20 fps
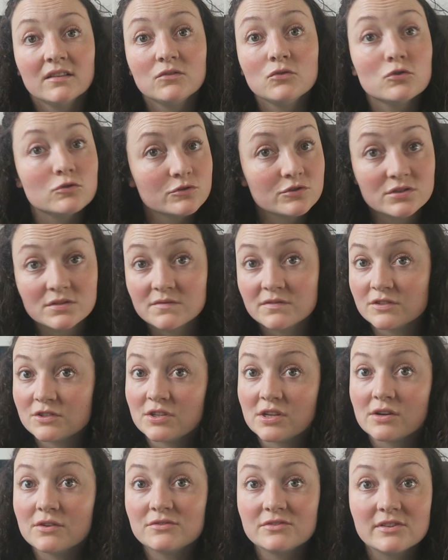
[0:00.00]
Not just for
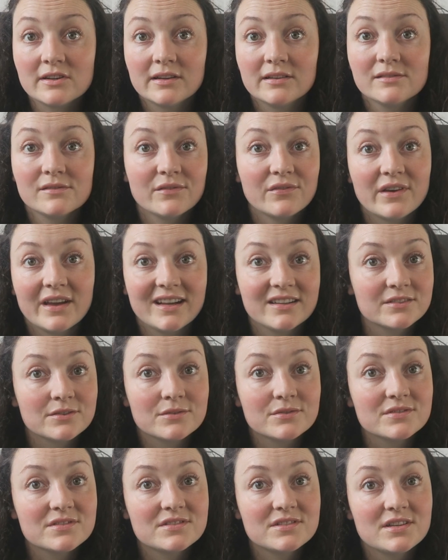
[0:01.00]
children, for
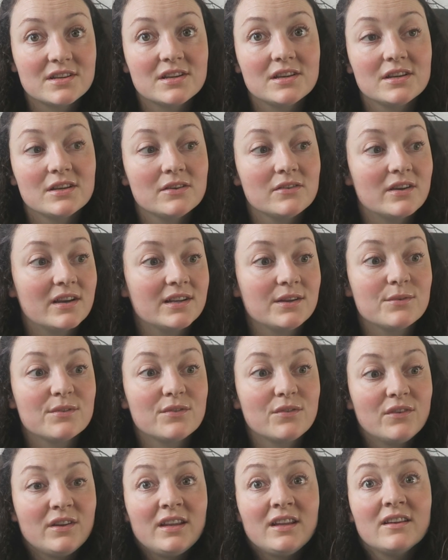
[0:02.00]
adults too, and it
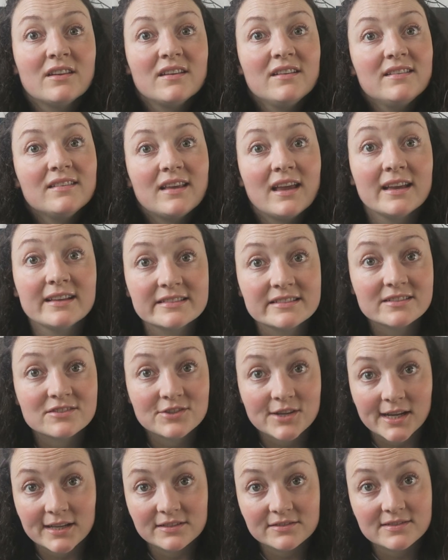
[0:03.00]
was really nice getting to
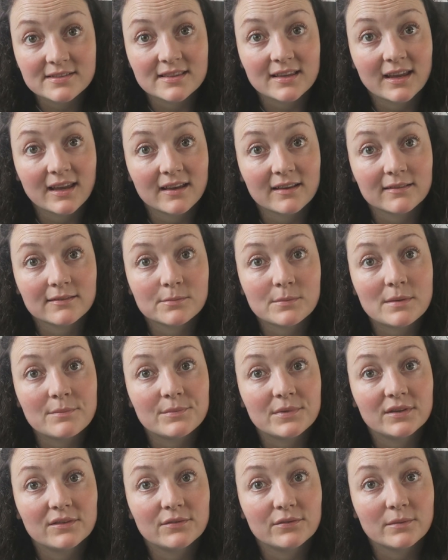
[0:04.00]
chat to the cast
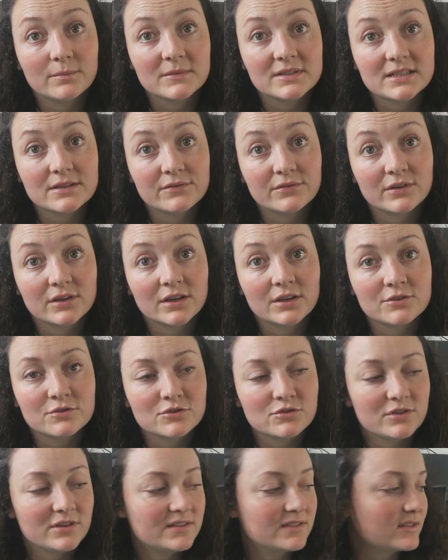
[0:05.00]
members from the different
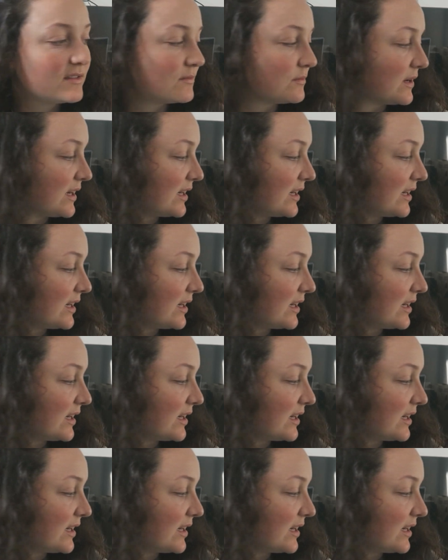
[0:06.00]
countries as